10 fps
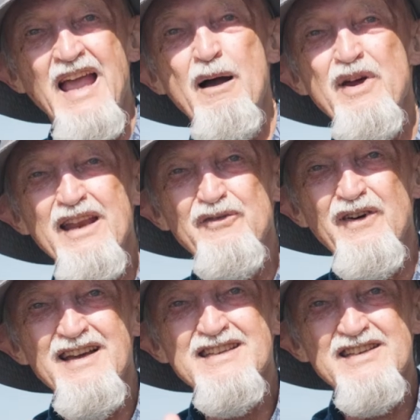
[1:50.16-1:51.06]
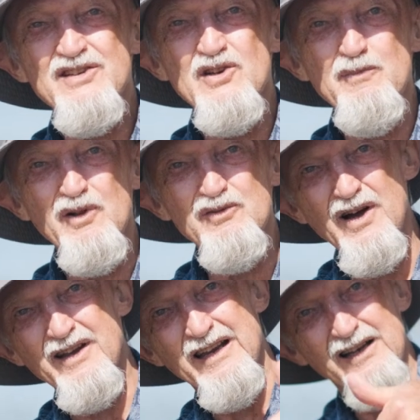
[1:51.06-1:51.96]
And when it finds a suitable
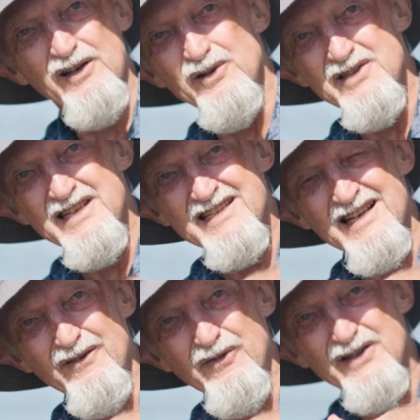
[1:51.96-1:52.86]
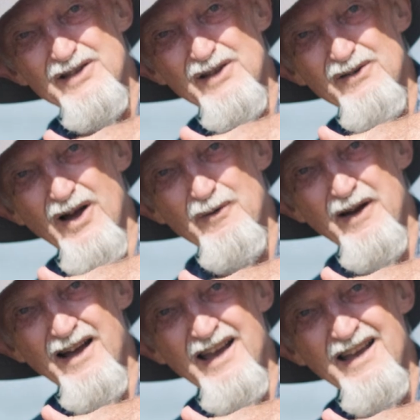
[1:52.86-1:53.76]
rock, it glues itself onto the rock
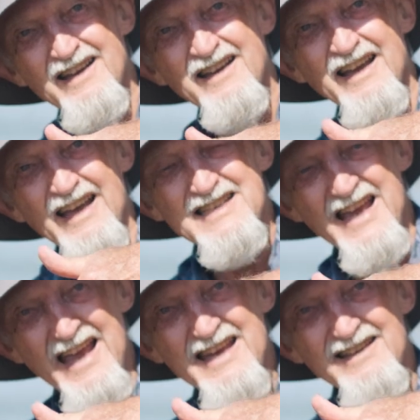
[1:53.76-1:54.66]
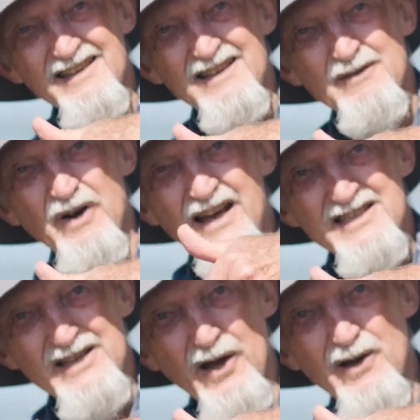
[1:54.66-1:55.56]
by its head, by
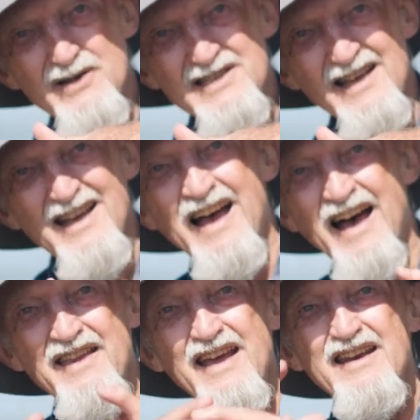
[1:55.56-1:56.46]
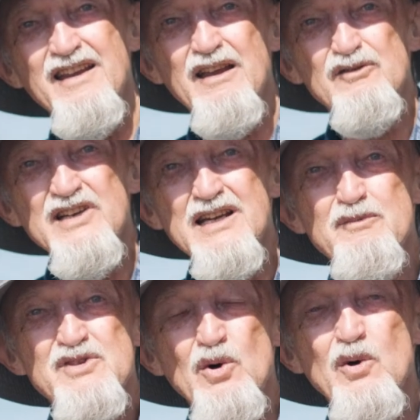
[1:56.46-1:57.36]
its nose, and then it
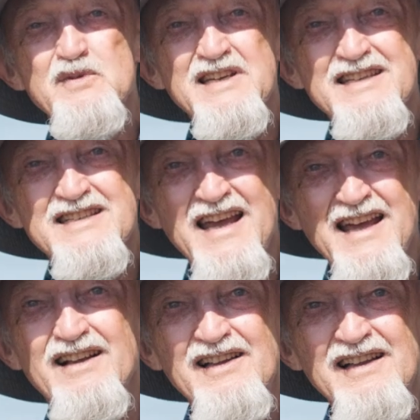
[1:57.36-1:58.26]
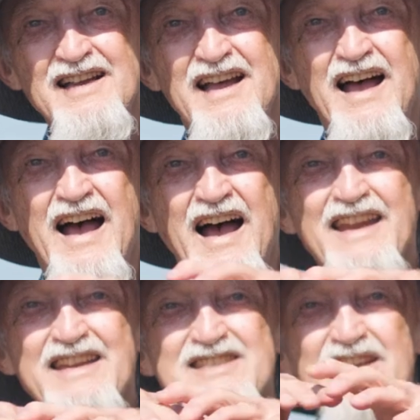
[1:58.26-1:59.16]
reabsorbs its tail and
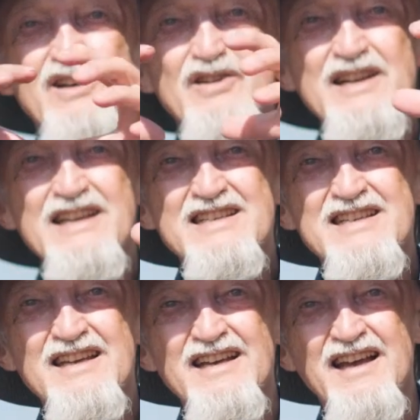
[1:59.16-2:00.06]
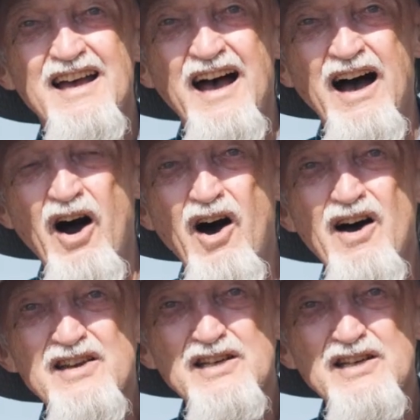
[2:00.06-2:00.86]
it secretes a hard